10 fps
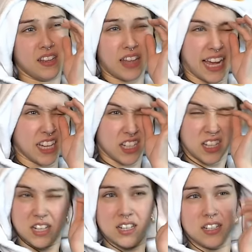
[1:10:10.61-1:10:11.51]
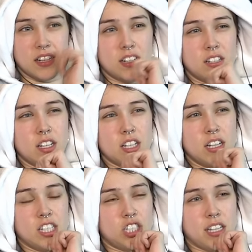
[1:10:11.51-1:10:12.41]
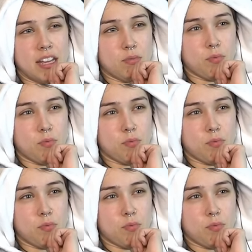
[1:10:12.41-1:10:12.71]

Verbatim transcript: Like, is she like